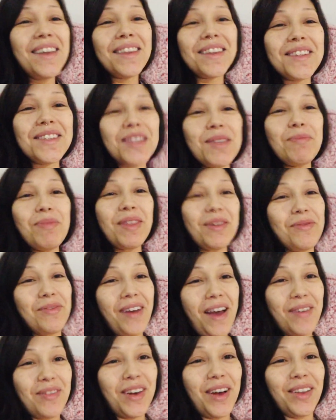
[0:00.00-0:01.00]
They slipped them
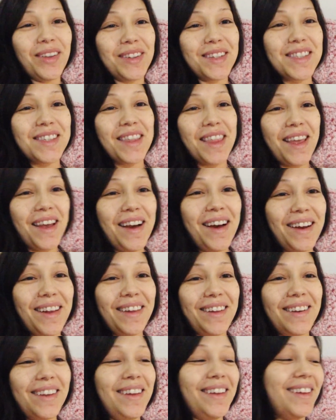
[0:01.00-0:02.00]
$5 and they got
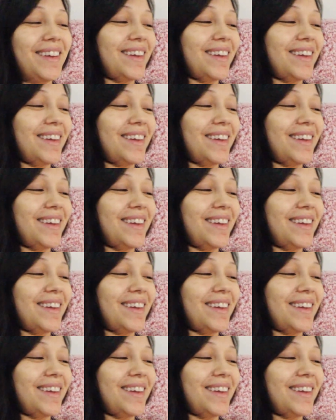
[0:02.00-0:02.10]
in.